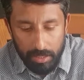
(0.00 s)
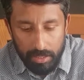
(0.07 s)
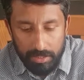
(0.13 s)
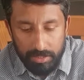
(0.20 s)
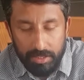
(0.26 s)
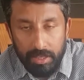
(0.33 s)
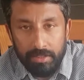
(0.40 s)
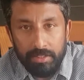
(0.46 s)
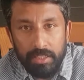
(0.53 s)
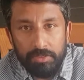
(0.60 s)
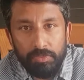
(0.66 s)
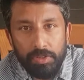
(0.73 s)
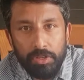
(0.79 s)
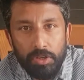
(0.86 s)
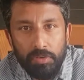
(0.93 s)
Share this
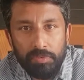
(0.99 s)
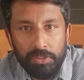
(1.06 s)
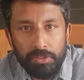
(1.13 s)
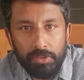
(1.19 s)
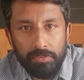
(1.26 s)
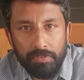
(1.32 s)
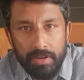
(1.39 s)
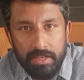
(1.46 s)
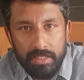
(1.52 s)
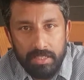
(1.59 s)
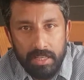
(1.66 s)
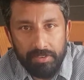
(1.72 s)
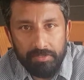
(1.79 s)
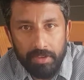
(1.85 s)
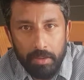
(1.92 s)
video with your friends
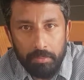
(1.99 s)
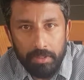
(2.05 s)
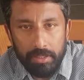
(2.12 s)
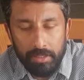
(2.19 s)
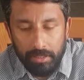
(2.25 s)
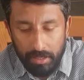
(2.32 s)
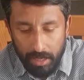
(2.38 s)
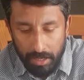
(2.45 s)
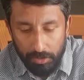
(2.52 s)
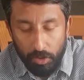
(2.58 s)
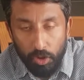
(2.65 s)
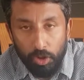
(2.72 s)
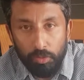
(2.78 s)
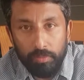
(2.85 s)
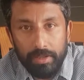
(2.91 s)
and family, and
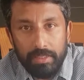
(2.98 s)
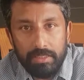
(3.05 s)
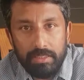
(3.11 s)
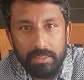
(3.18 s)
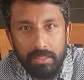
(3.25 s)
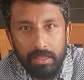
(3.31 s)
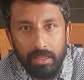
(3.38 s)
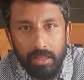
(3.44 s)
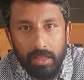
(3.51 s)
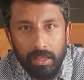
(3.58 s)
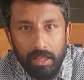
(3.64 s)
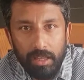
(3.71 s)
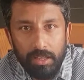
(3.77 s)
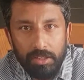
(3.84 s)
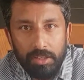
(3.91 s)
always
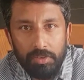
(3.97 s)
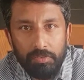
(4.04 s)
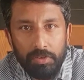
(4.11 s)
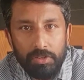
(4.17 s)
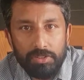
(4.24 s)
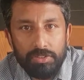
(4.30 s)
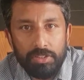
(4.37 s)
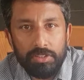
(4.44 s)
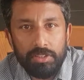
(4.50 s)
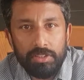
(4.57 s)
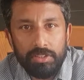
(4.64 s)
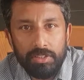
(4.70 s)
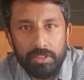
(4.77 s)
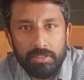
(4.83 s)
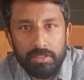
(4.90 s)
give your
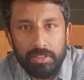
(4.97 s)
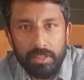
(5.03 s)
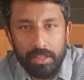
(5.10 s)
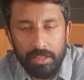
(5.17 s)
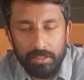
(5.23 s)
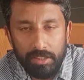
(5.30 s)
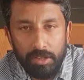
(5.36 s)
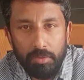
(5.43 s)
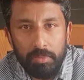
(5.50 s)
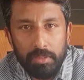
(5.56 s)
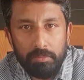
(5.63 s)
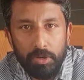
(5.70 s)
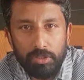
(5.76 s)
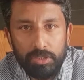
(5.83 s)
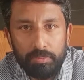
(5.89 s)
suggestions in the comment
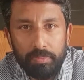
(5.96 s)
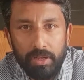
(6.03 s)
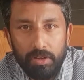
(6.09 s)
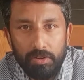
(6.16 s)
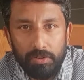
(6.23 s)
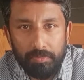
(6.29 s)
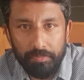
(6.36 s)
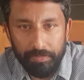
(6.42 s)
box below.